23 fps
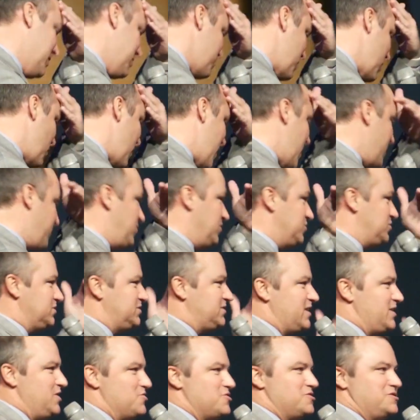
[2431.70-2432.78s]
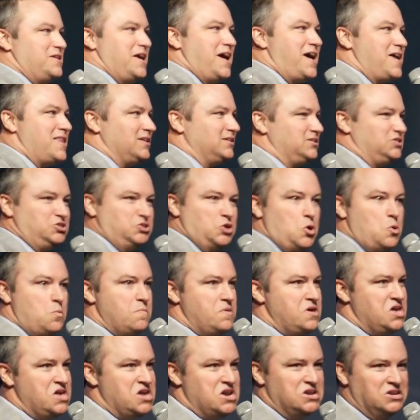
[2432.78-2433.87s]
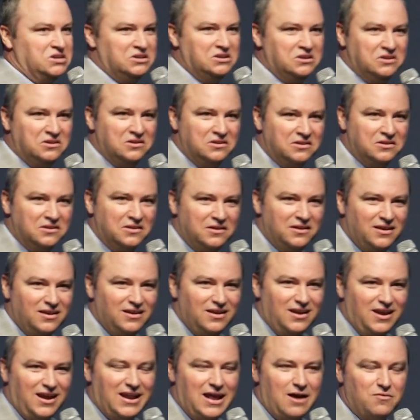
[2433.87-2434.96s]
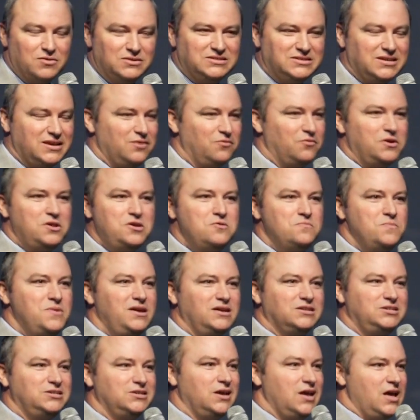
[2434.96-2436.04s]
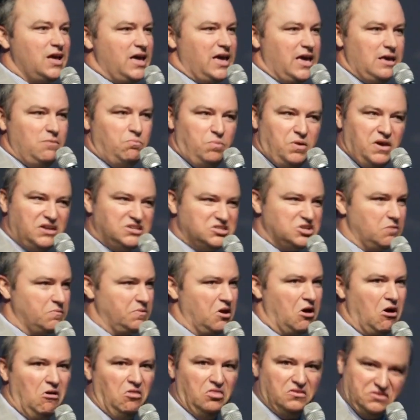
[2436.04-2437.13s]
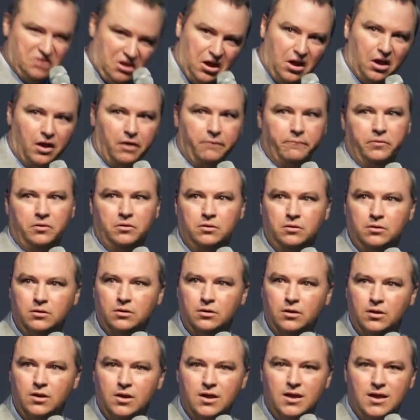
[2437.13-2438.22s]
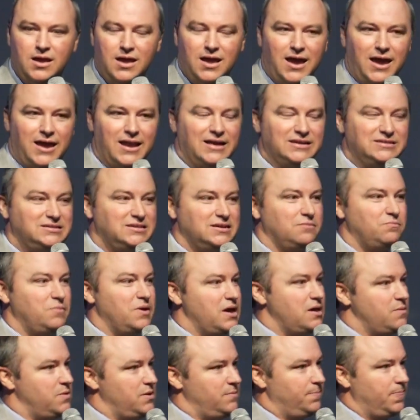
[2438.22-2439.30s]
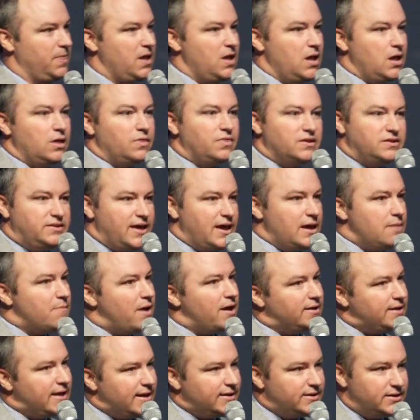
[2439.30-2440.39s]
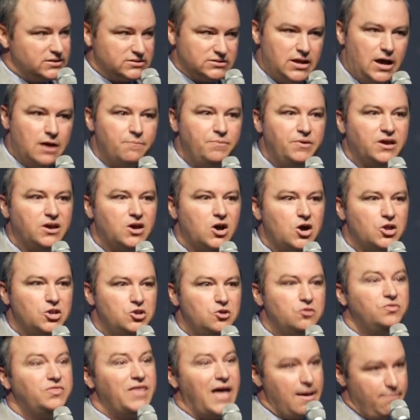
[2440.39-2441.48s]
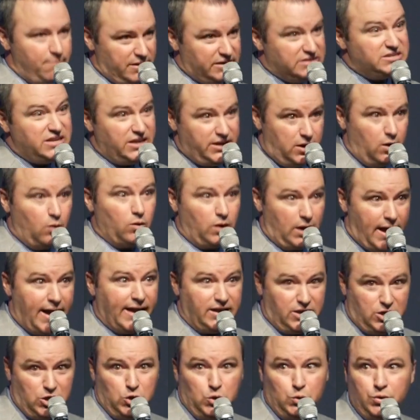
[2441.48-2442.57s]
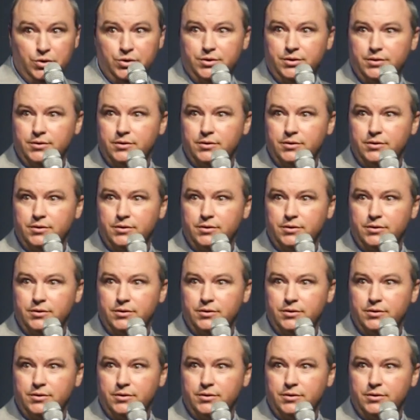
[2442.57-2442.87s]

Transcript: My wife used to say, your dad is so mean. And I would say, what do you mean? He picks on me all the time. And I said, baby, the day my dad does not pick on you, that means he don't like you.